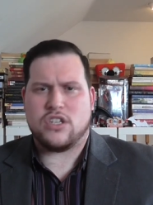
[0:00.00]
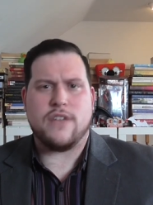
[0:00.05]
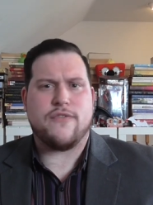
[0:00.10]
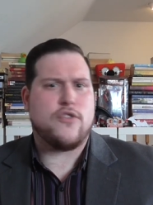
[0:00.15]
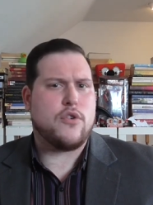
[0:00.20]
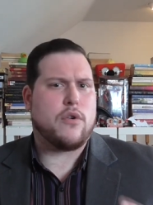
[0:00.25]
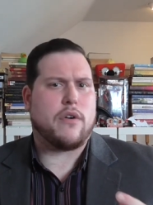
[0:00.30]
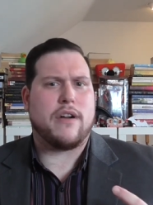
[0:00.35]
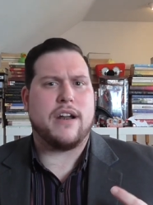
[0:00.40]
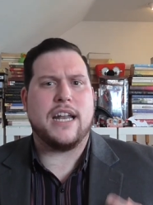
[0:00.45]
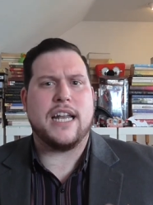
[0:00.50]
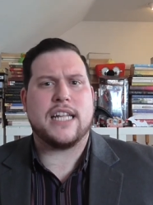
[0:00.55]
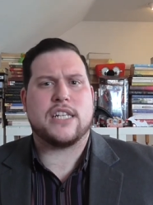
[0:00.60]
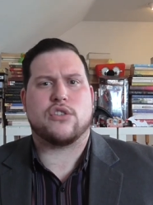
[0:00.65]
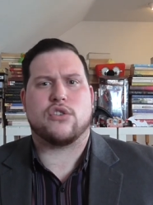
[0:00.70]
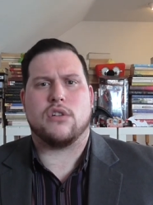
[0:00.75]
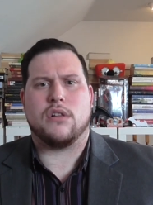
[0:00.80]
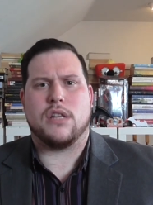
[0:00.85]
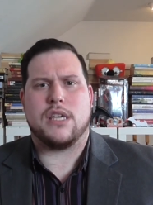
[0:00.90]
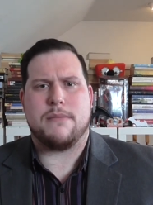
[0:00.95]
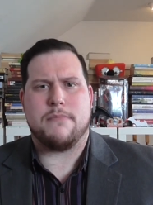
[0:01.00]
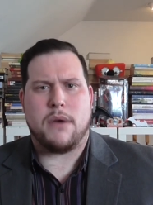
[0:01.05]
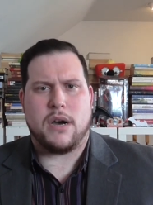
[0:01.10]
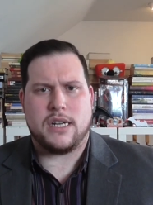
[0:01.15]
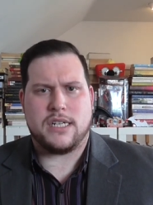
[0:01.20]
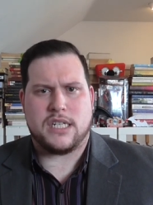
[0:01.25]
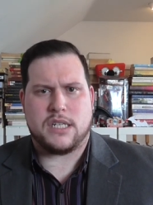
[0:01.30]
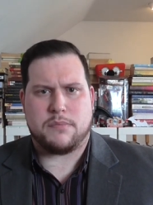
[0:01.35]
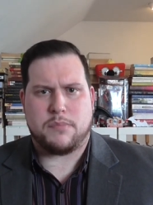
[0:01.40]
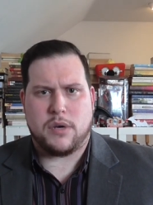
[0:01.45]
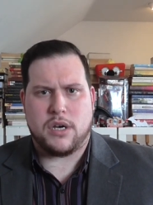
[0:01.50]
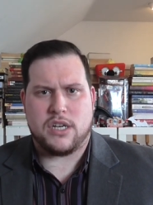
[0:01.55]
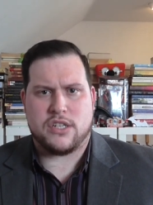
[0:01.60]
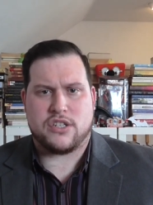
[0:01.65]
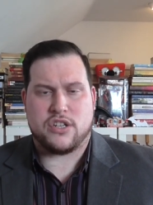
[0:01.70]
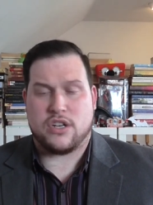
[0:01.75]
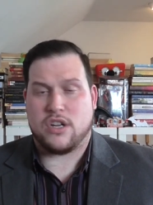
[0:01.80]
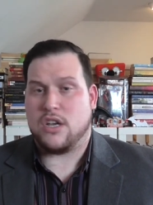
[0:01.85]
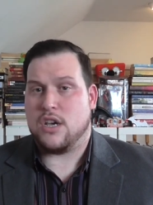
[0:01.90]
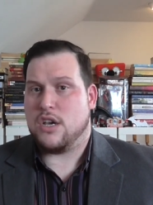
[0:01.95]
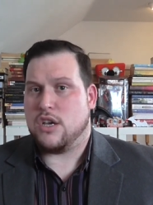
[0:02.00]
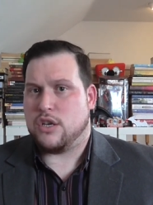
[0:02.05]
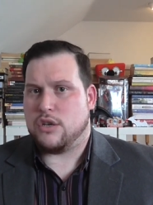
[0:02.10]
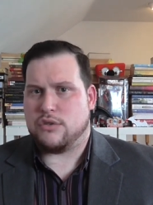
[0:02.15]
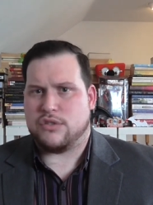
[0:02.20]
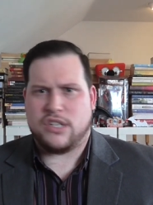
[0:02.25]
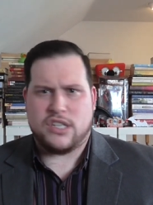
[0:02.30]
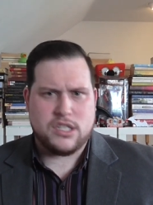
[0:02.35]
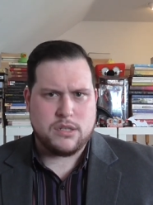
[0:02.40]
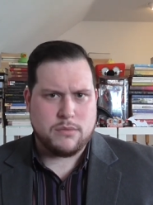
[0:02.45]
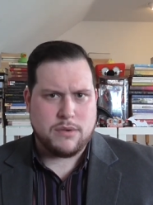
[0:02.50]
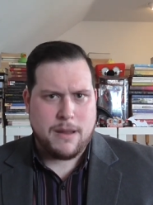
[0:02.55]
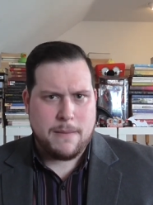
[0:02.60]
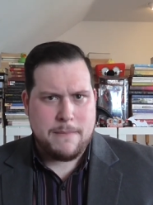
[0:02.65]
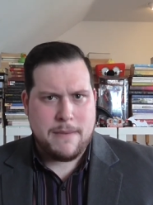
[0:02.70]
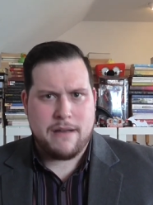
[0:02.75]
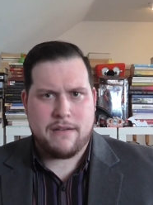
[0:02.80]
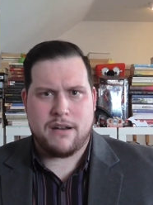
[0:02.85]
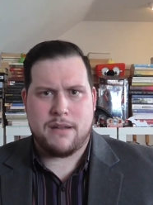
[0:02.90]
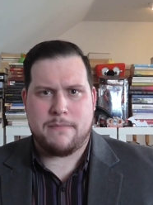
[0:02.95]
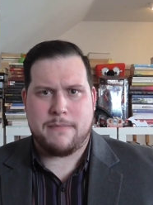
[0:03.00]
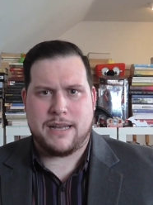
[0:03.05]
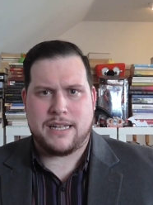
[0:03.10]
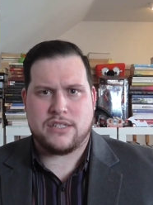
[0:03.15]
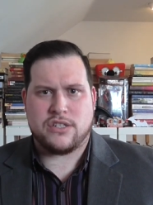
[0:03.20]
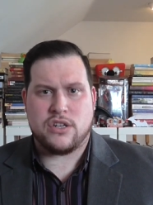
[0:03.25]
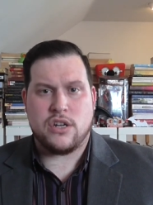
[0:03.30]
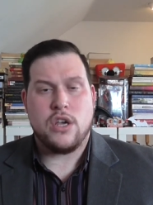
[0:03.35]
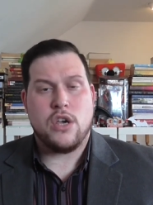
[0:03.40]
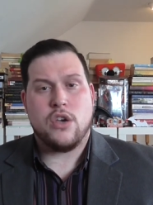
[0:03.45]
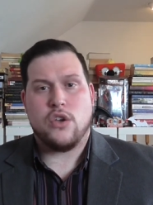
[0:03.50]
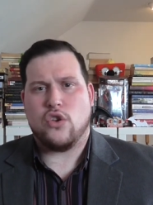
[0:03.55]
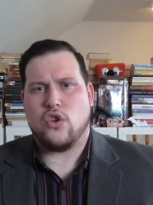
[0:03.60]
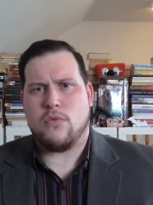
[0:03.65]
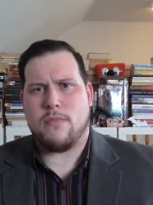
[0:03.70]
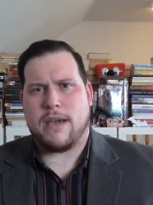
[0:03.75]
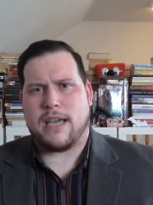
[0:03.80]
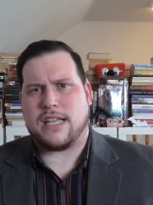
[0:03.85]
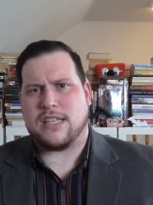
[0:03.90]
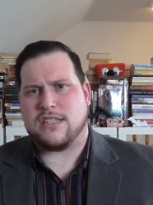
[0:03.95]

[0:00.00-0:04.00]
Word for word: if you are a literally minded person, you see someone like Marilyn Manson, you may